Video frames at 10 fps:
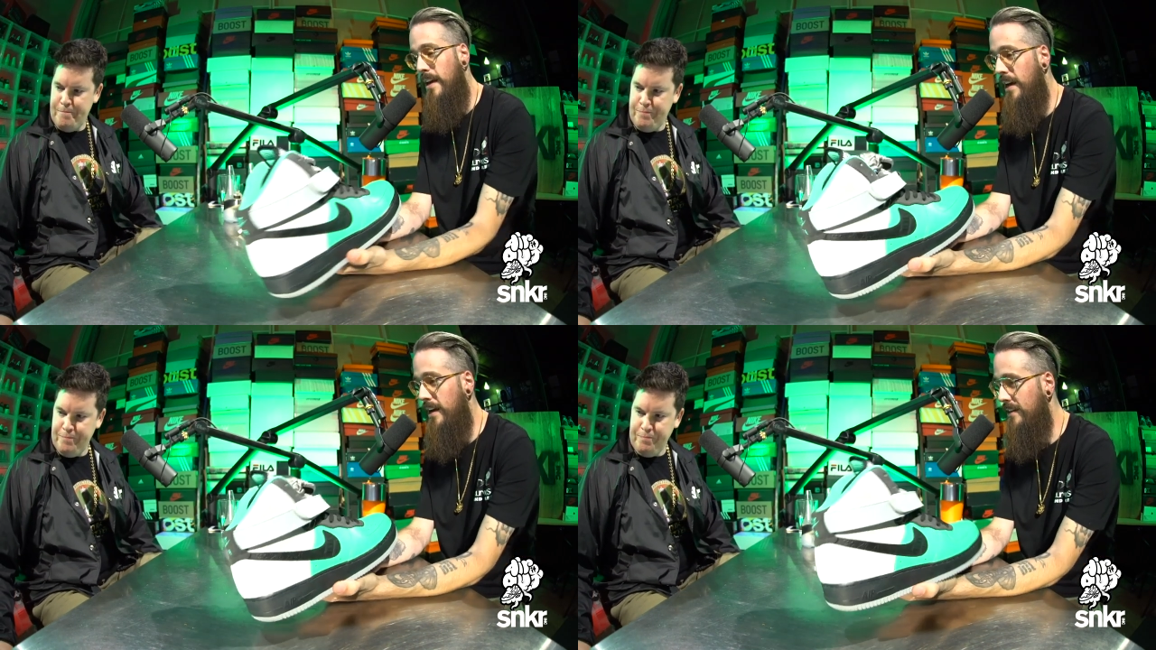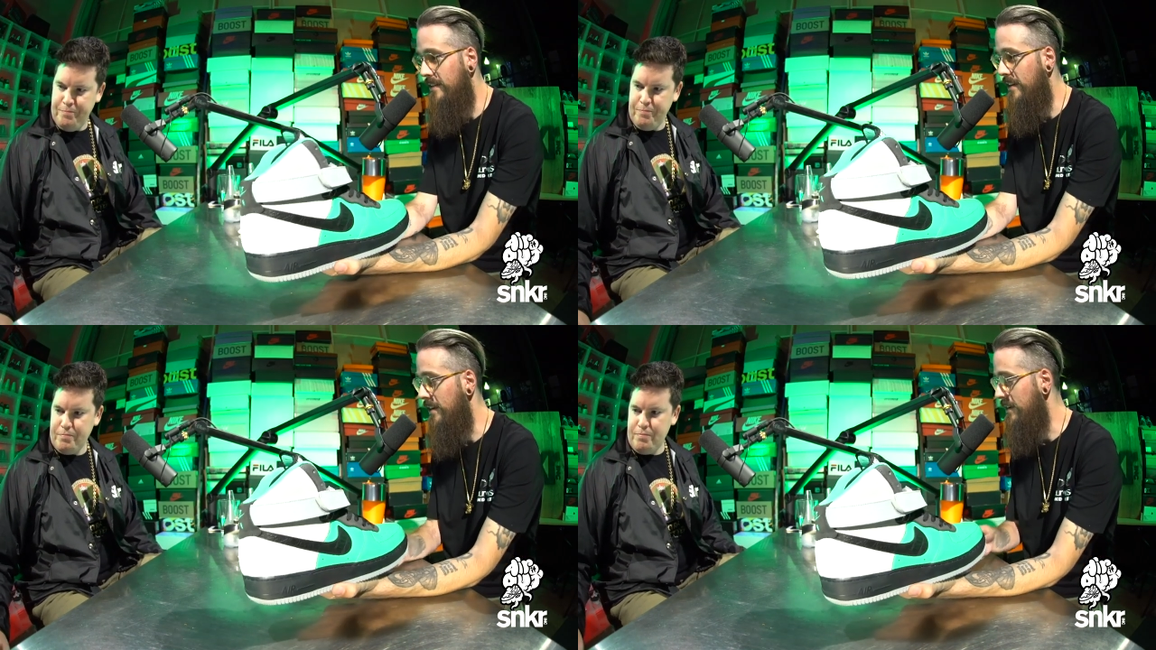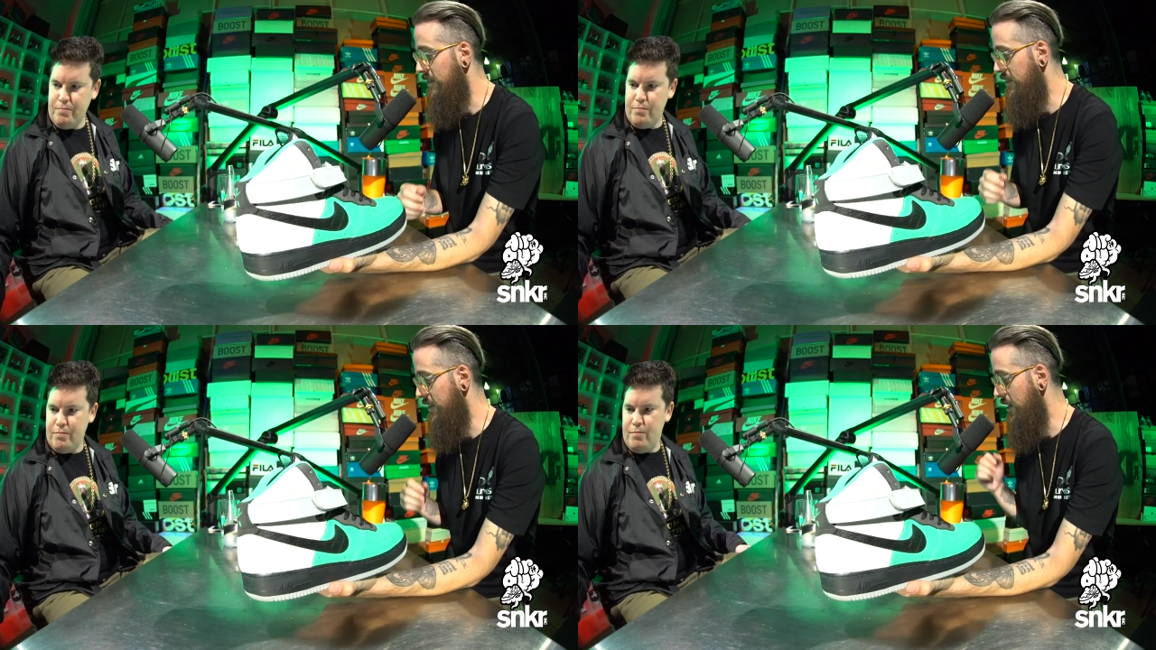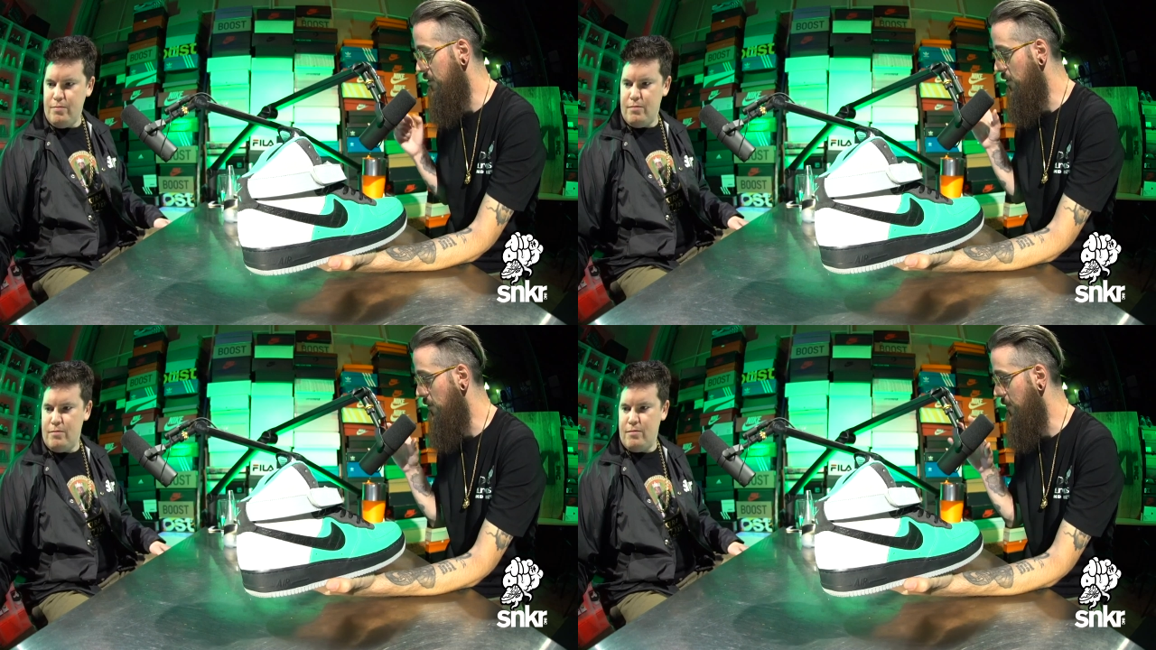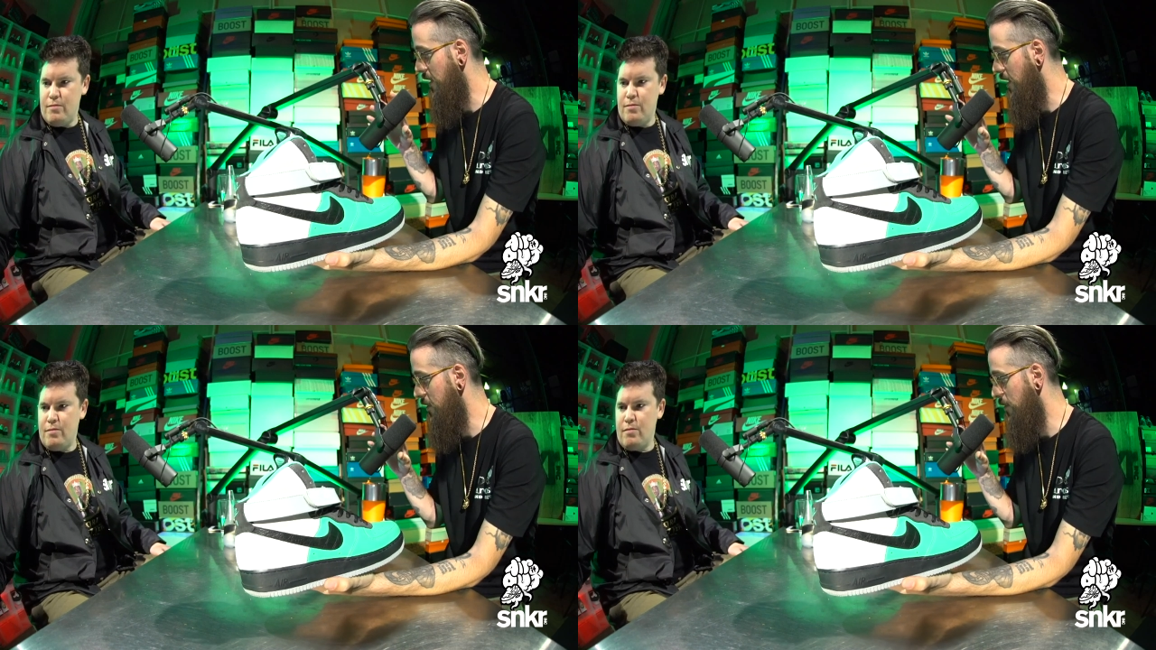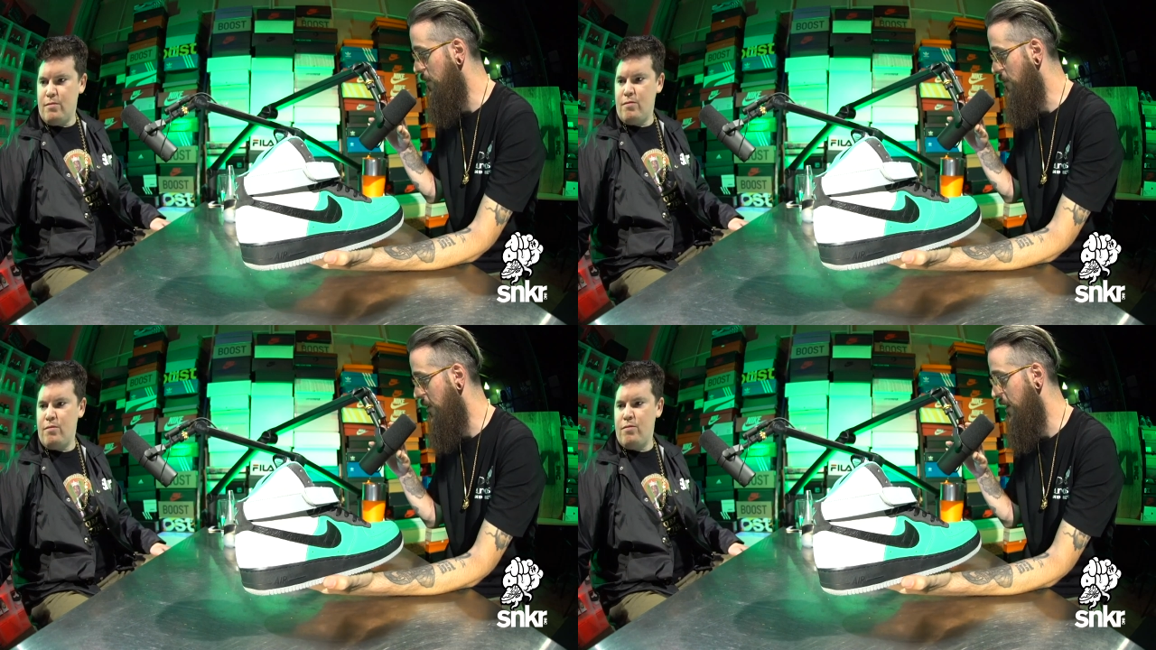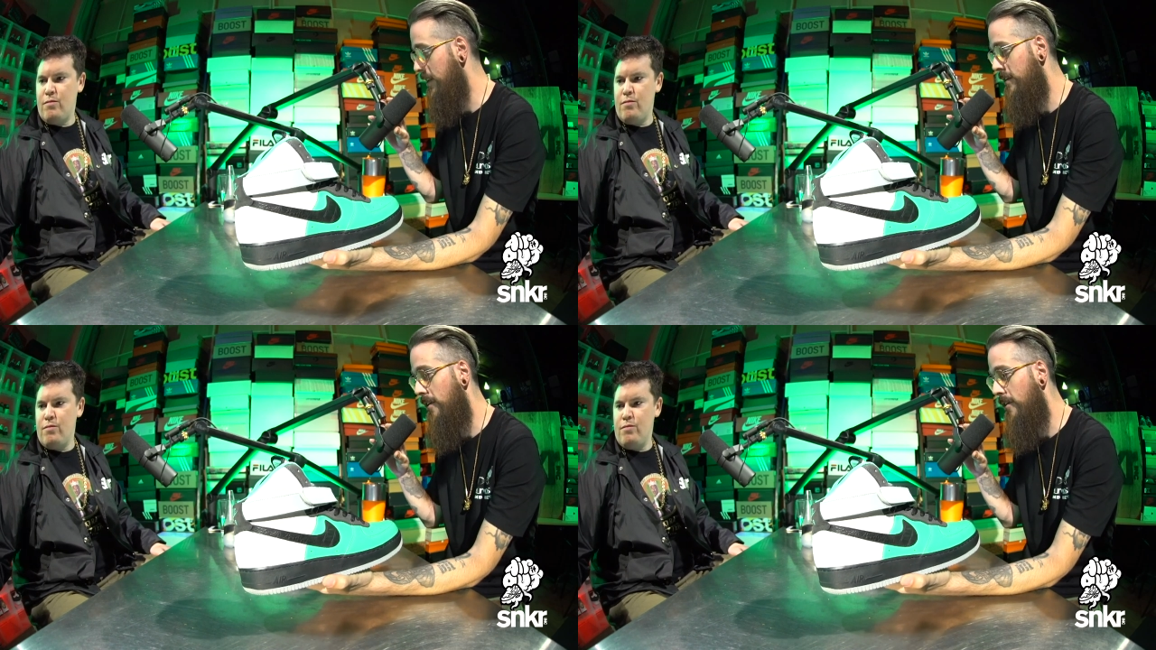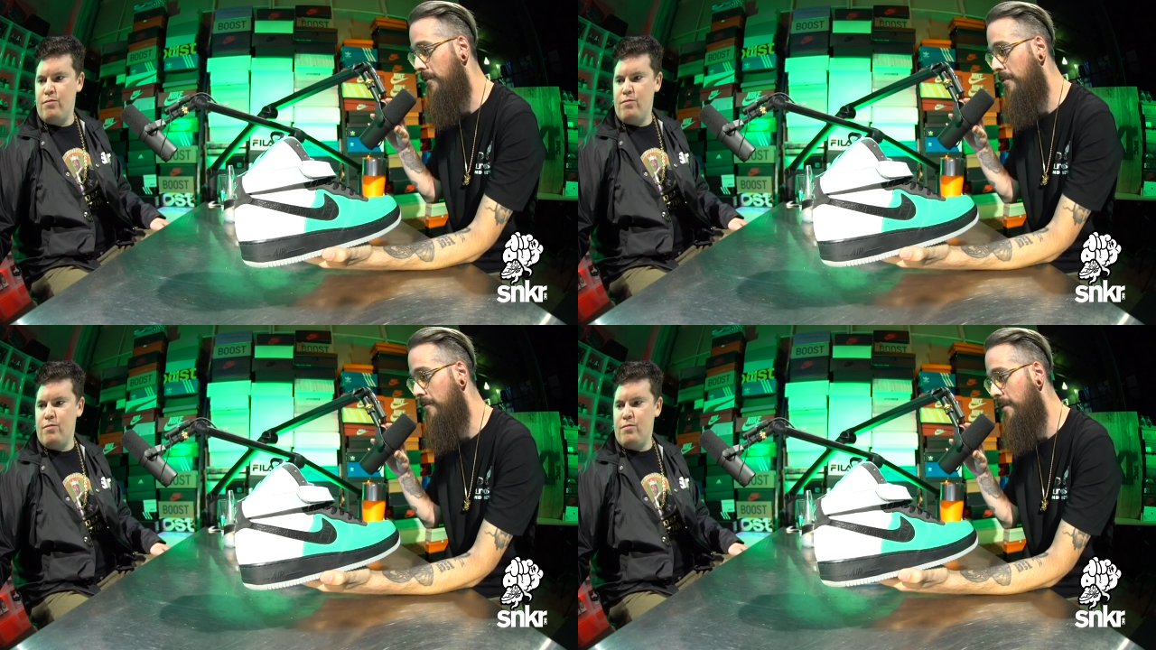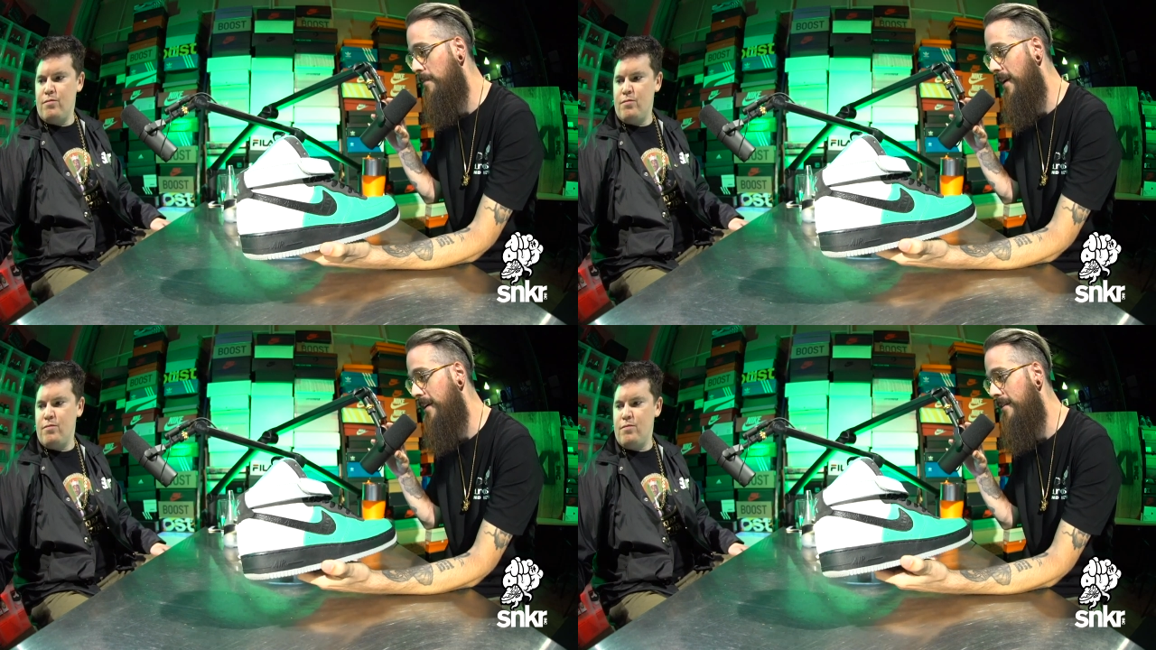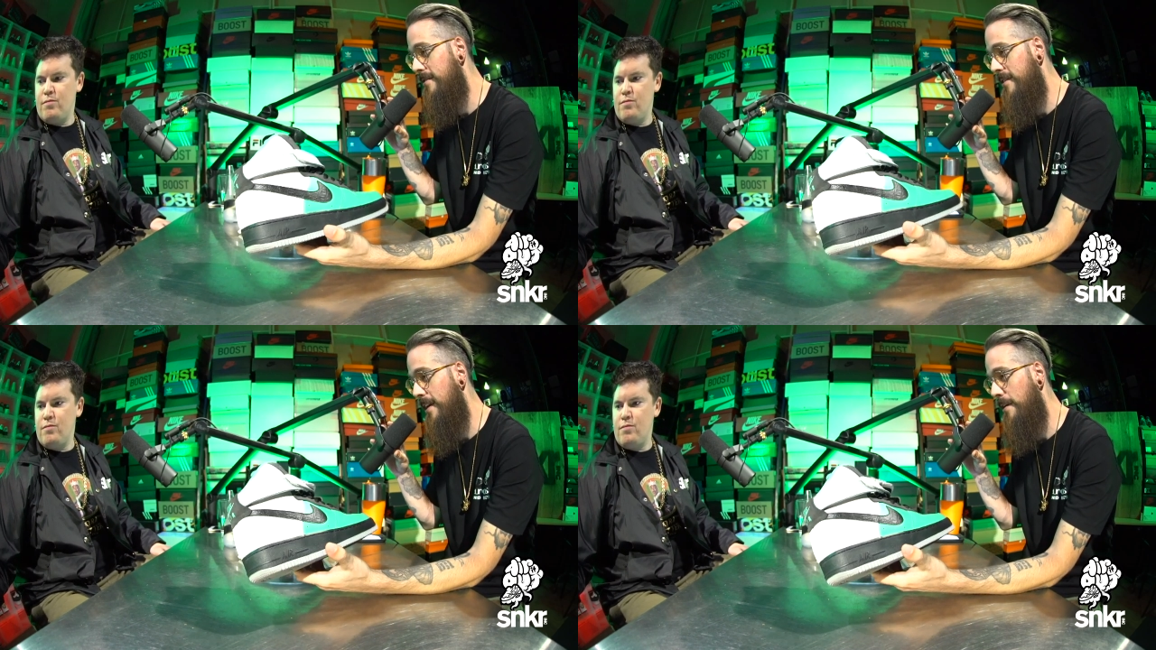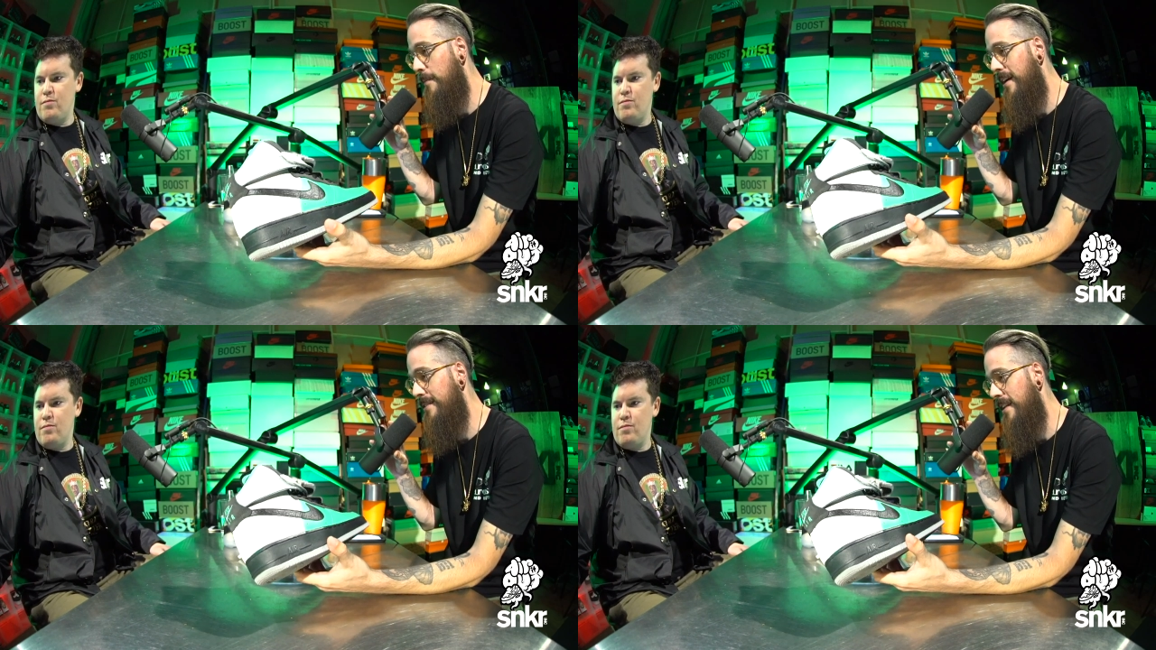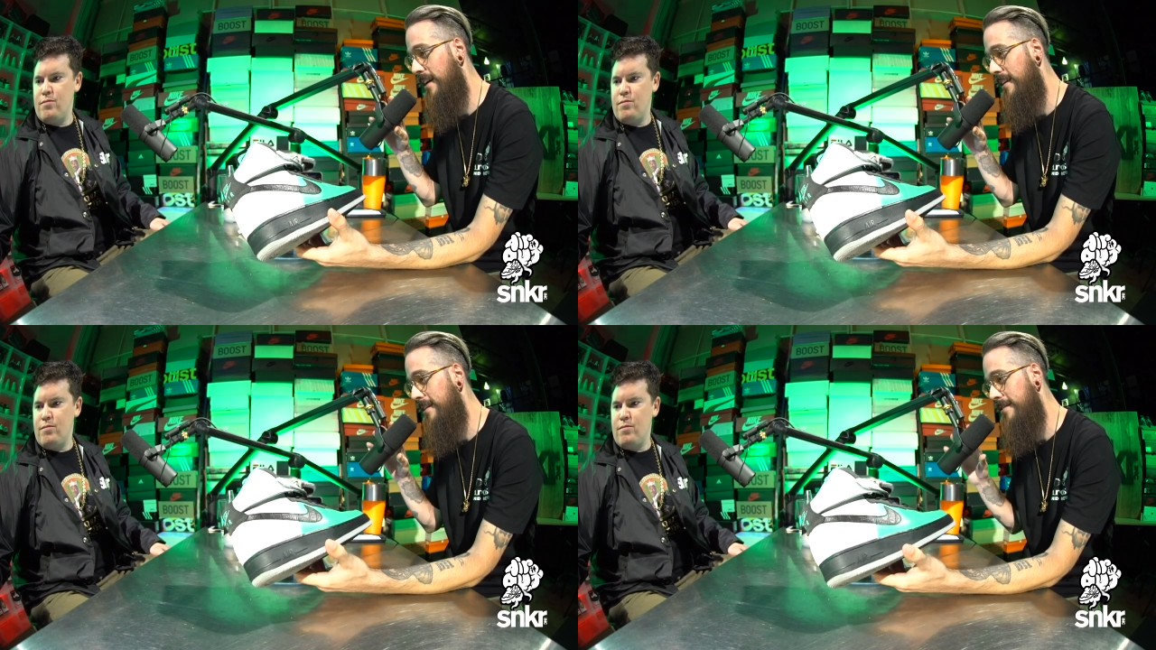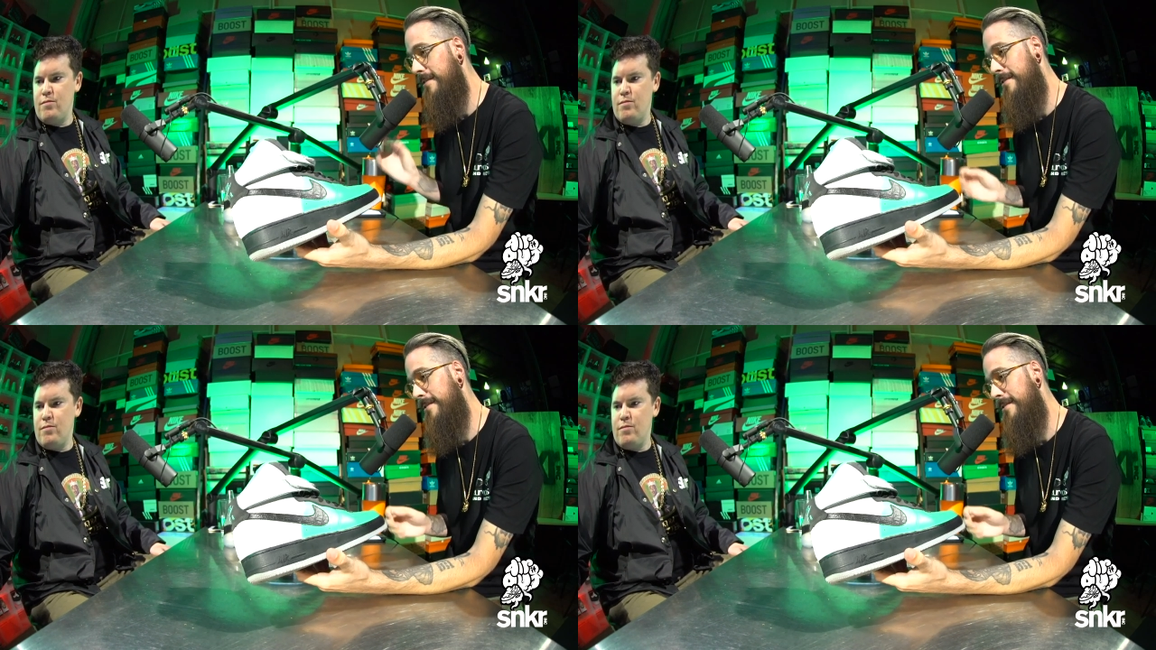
Speaker 1: And uh, Dano told me that I couldn't bring in all three pairs as Air Max 90s,